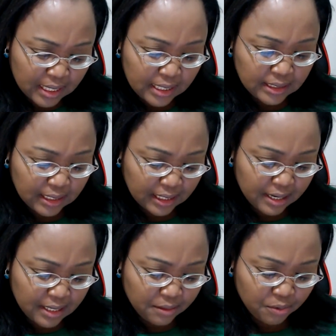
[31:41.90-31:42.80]
it's
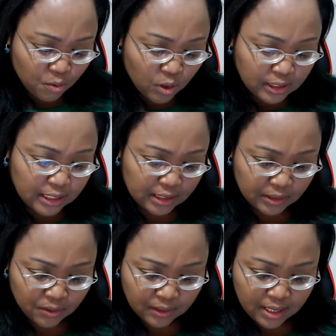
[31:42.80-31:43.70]
incredible what he
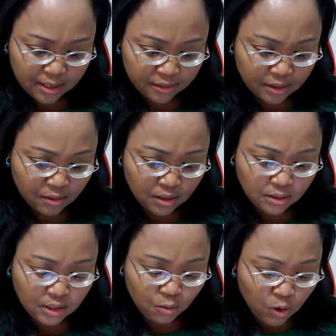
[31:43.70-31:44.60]
saw there.
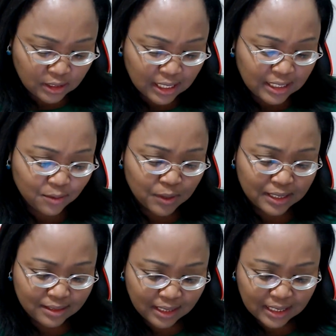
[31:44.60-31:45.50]
The water they
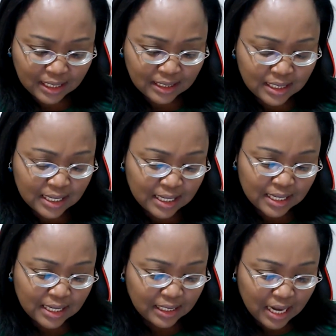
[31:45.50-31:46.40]
were drinking
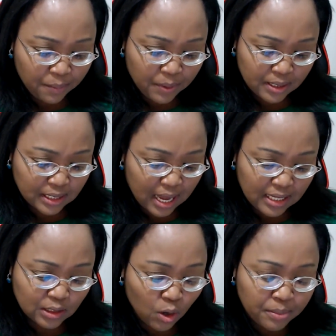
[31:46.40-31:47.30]
in that place
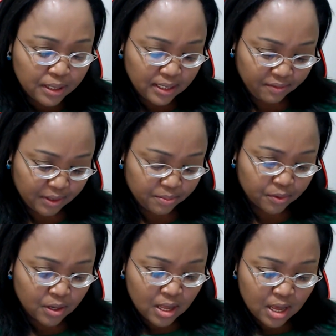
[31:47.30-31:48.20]
is
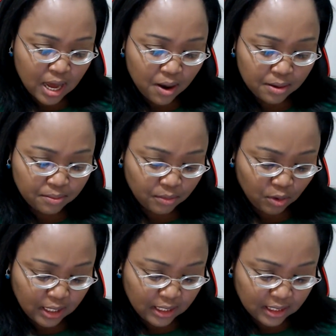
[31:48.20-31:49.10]
unbelievable. I'm
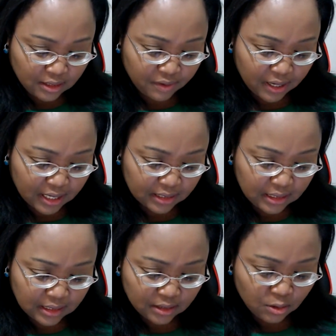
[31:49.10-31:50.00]
looking at if I can
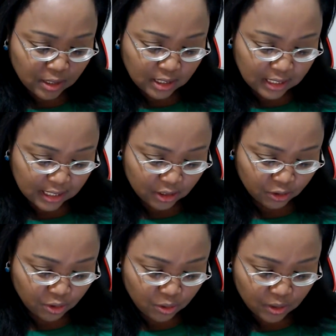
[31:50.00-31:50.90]
see it so that I can
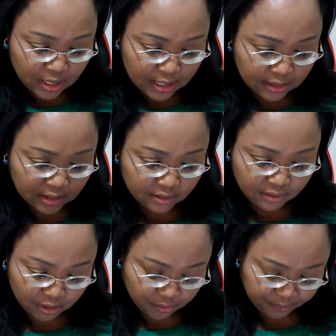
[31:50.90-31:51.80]
show you guys this
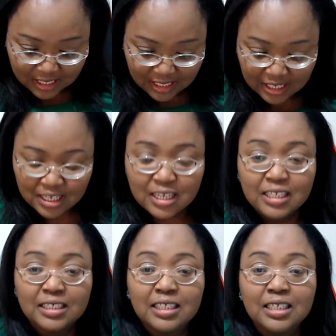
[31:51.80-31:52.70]
video.
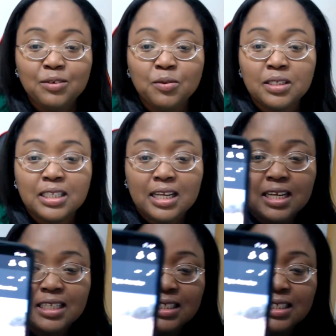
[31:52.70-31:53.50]
See the water that